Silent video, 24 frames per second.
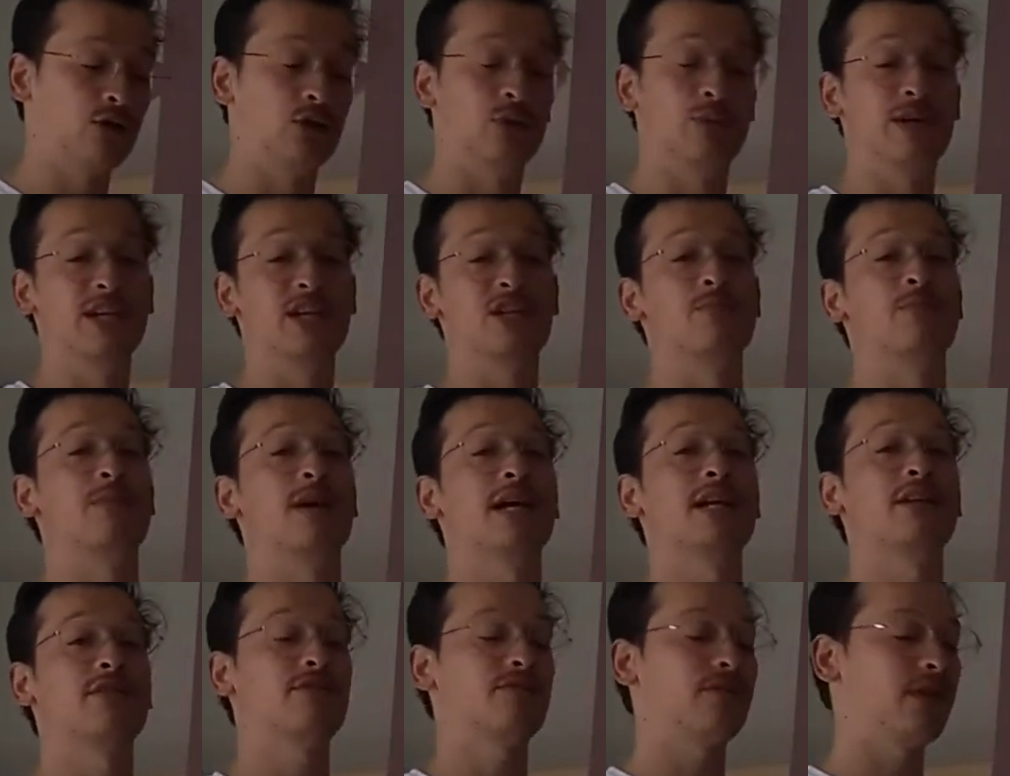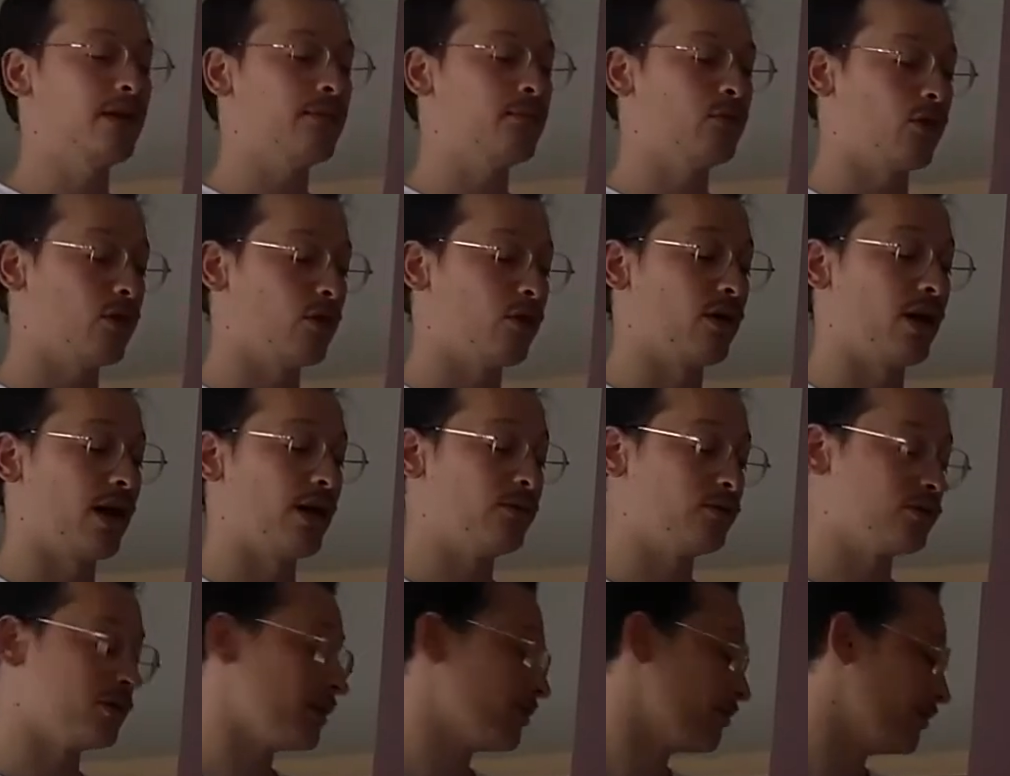reach brand fame or
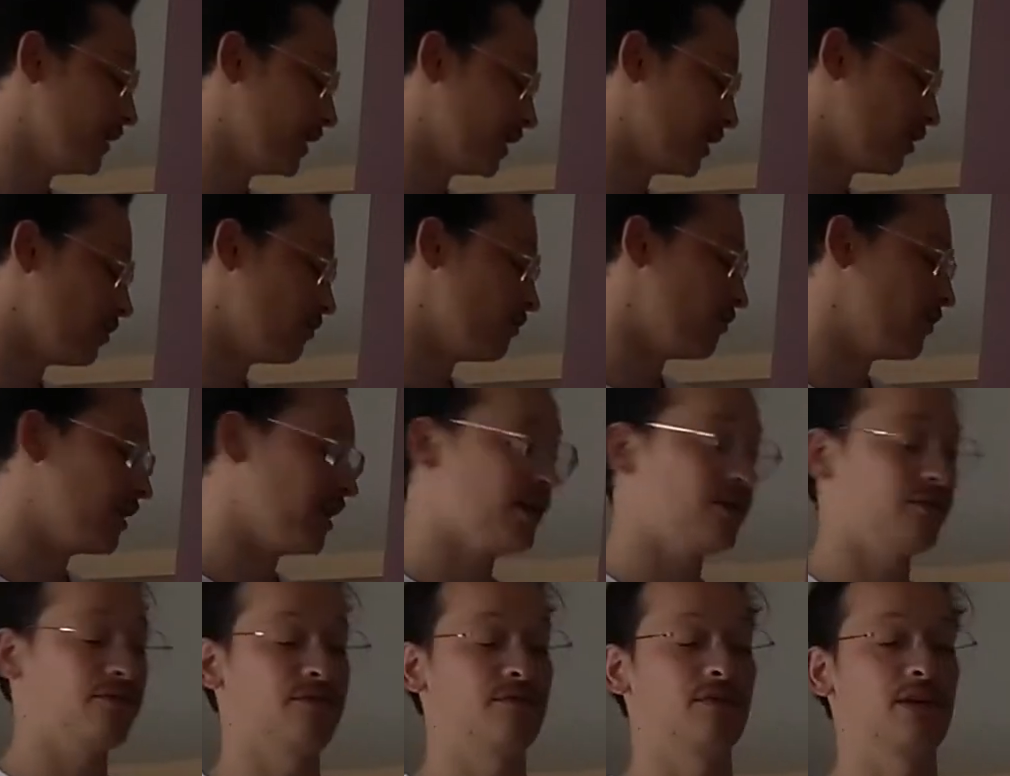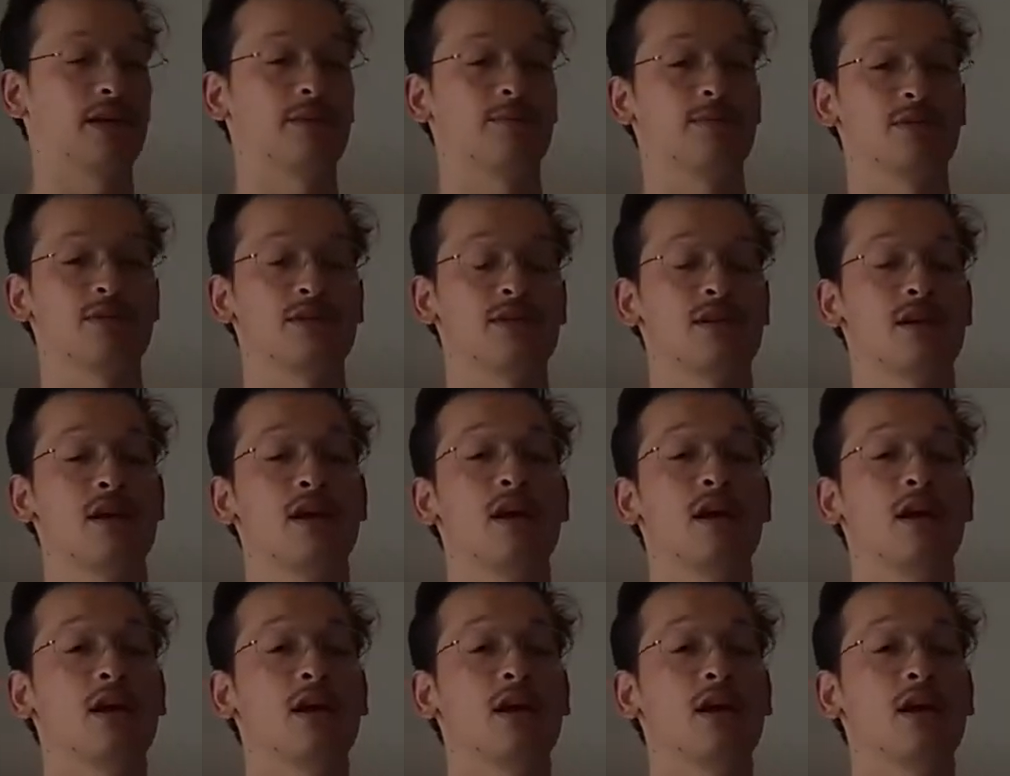how to become brand famous.